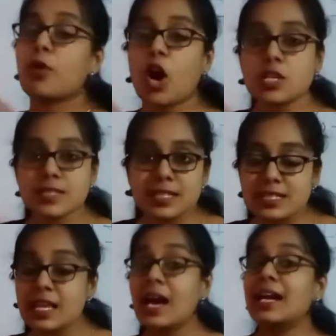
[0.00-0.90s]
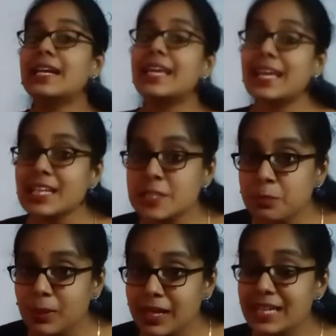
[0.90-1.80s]
process takes
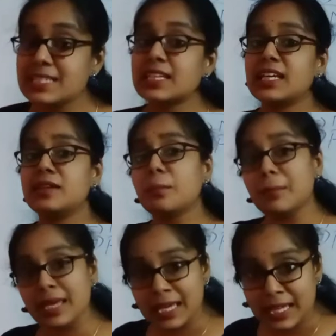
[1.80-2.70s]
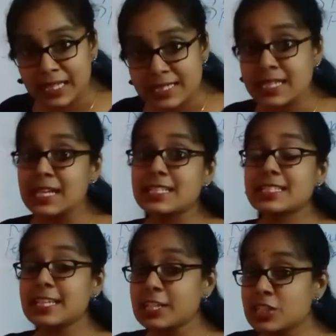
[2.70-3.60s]
place in males,
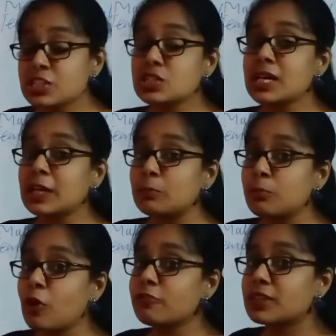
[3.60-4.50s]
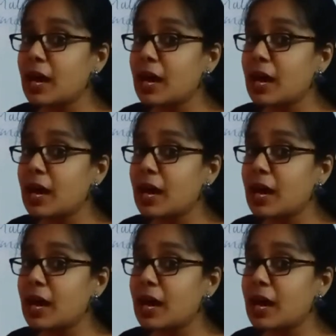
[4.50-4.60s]
such type of